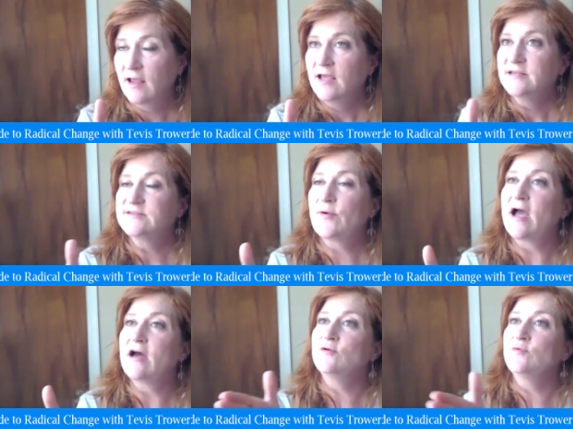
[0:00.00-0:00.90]
So
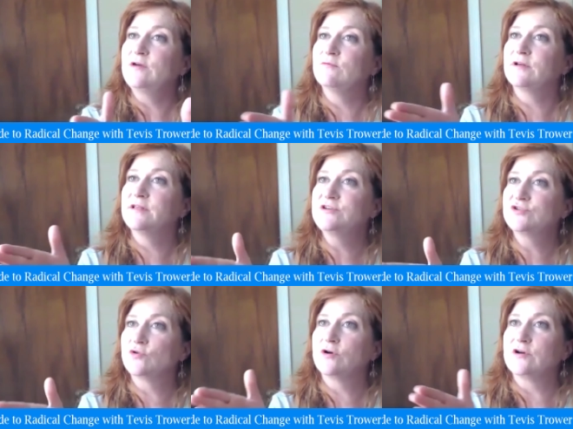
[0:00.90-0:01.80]
how do we really
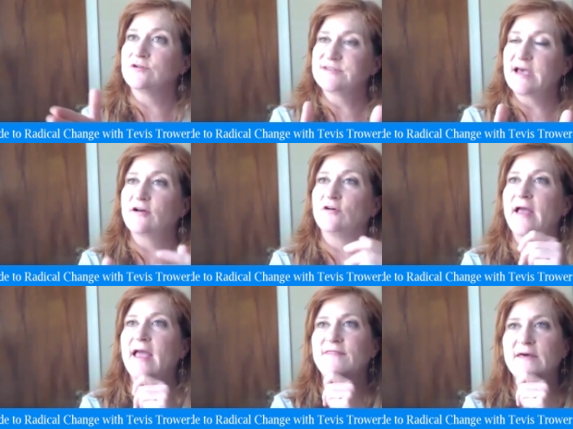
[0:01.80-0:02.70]
shorten our cycle?
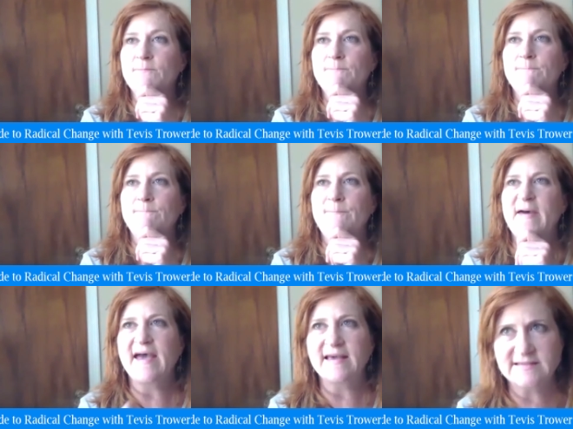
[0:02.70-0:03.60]
And the
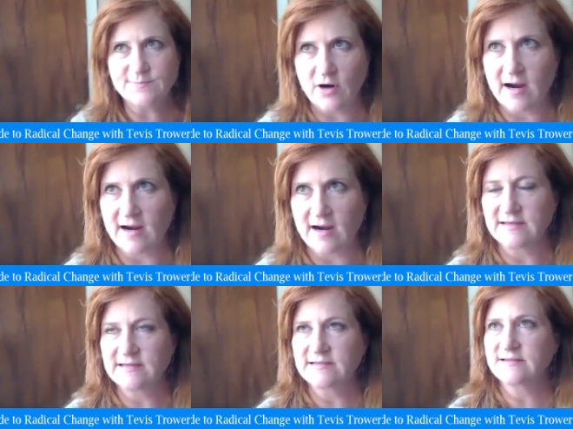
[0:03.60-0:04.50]
best
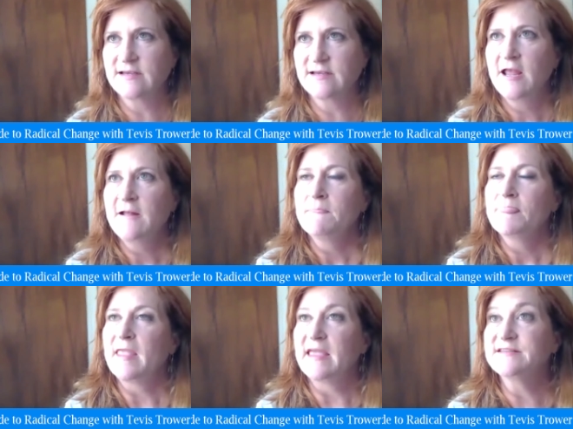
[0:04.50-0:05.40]
practice
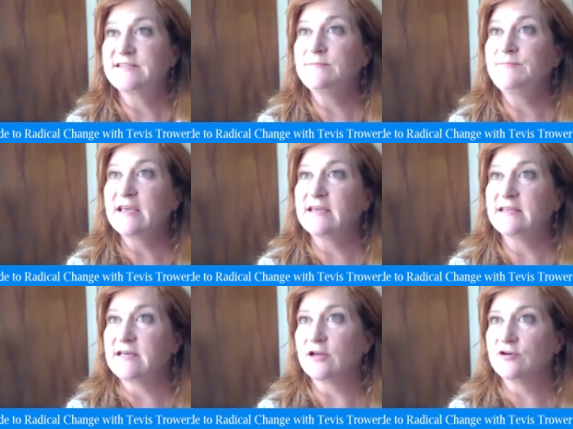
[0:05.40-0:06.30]
is to begin
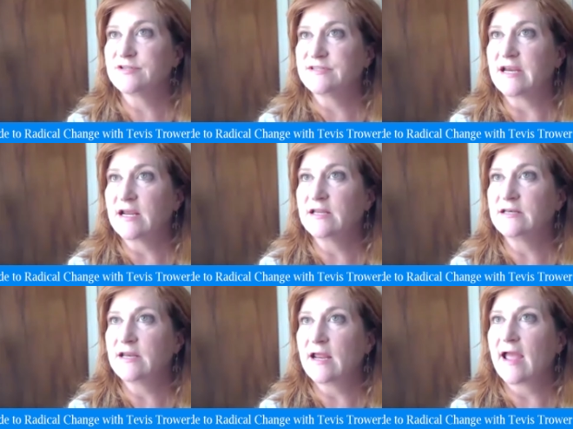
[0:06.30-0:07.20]
to
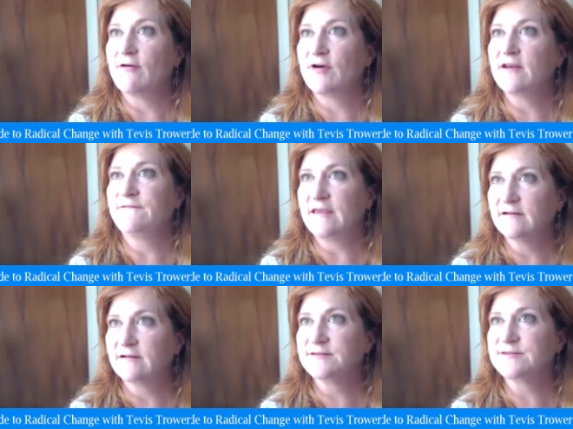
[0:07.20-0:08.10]
understand how it
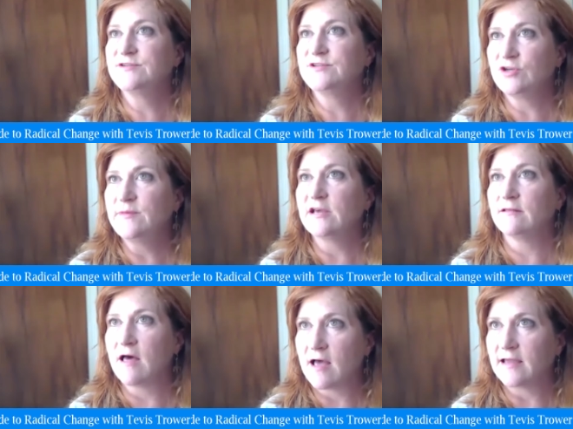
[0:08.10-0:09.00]
feels to be
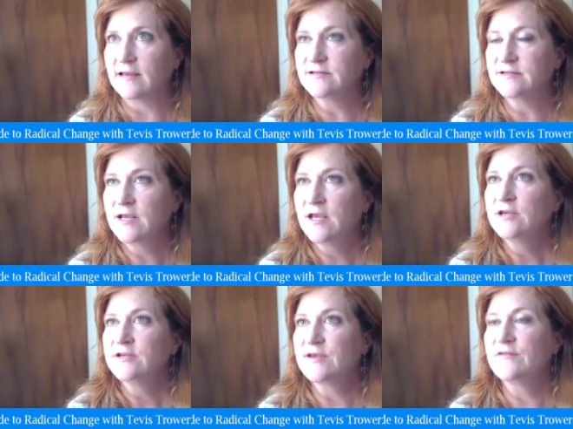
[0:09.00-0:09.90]
aligned,
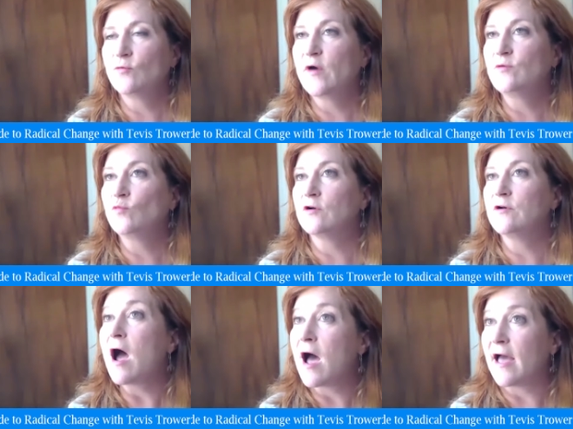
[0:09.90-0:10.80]
so that
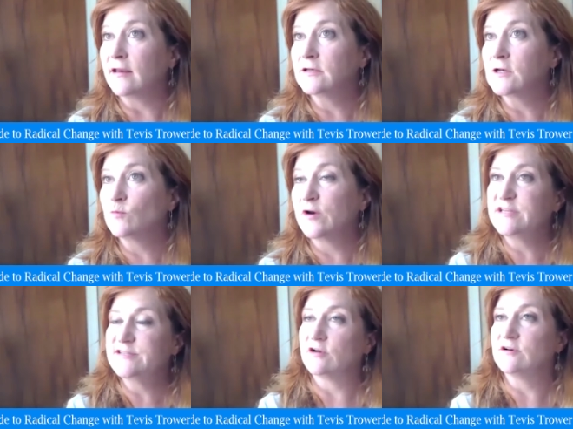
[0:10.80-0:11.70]
when
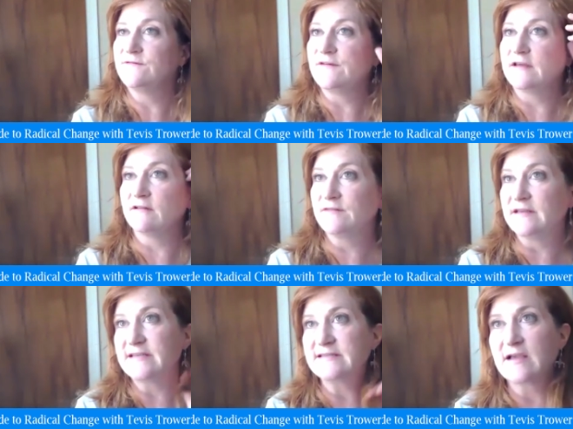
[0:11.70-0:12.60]
we start to feel the
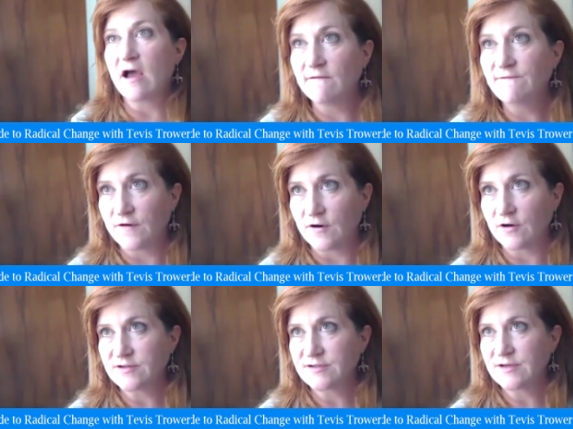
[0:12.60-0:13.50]

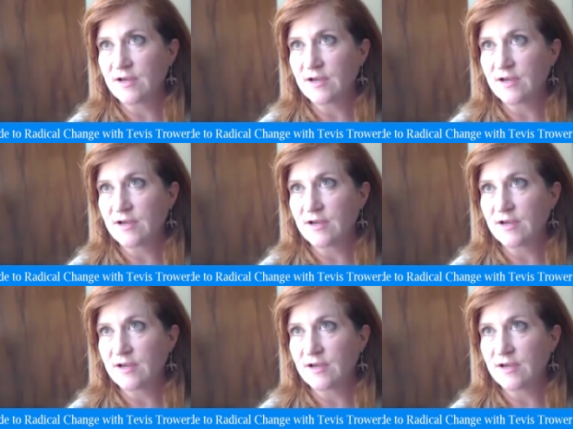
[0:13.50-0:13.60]
discomfort